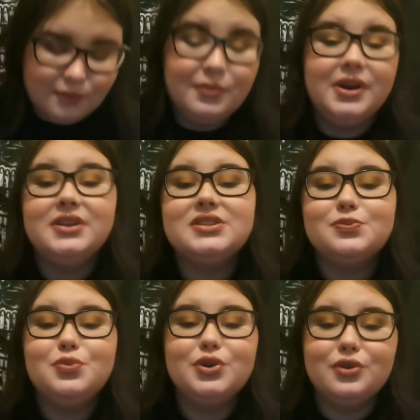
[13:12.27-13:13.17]
But it's
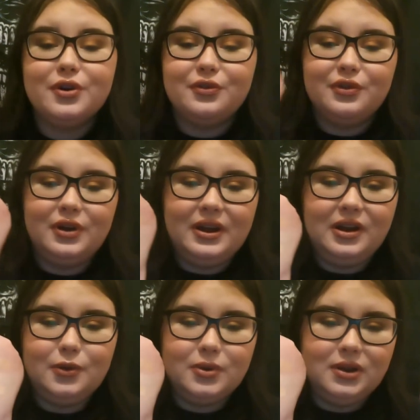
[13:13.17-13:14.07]
beautiful, and
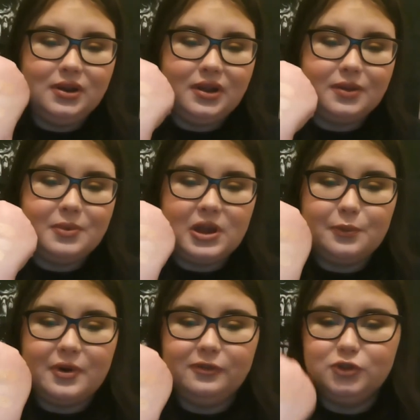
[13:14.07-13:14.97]
I really like
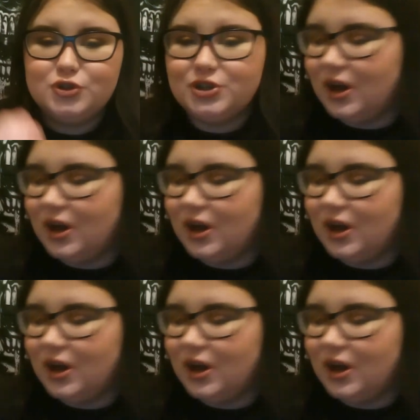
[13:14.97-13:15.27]
Makeup Revolution